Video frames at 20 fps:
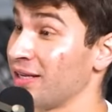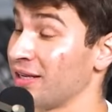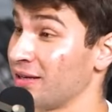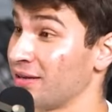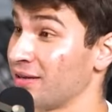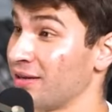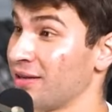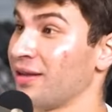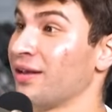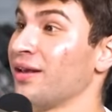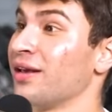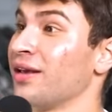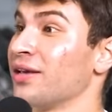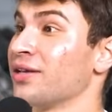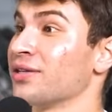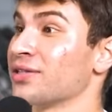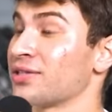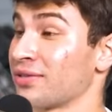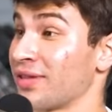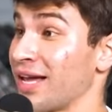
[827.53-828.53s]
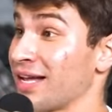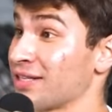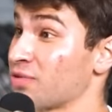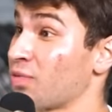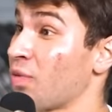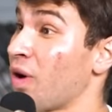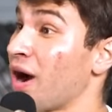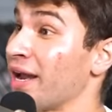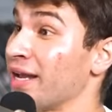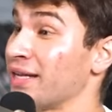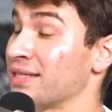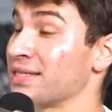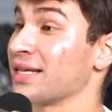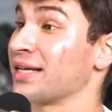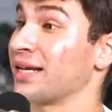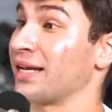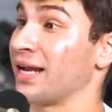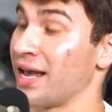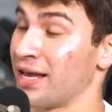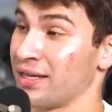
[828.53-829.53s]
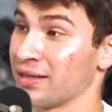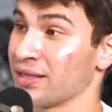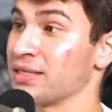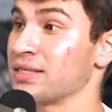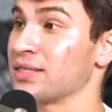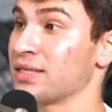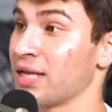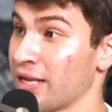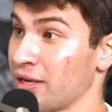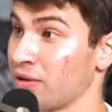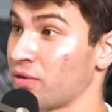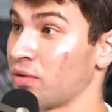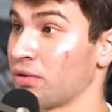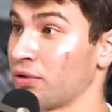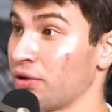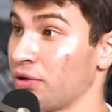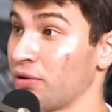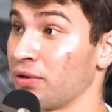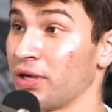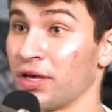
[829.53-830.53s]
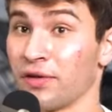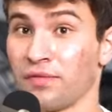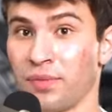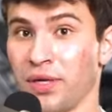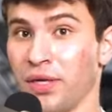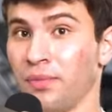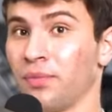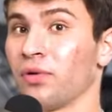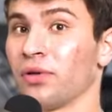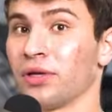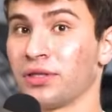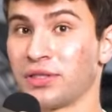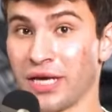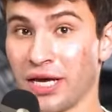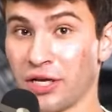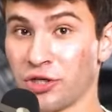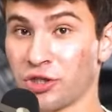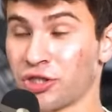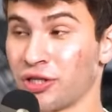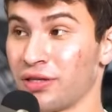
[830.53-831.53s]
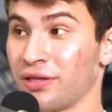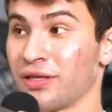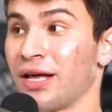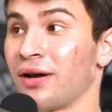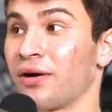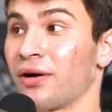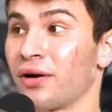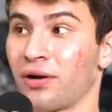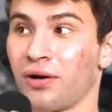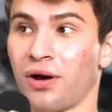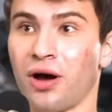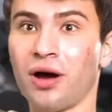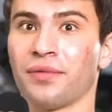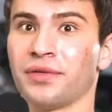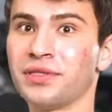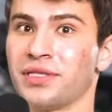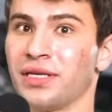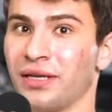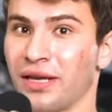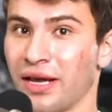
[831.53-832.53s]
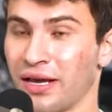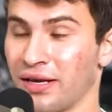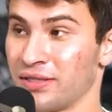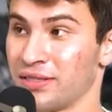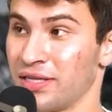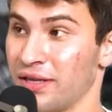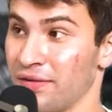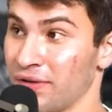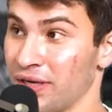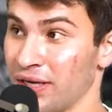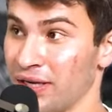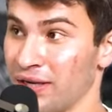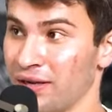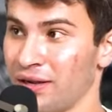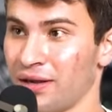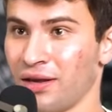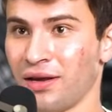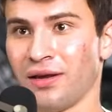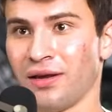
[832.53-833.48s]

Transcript: Yeah, yeah. So that's why it's like an endless cycle. You give people attention that are commenting negativity,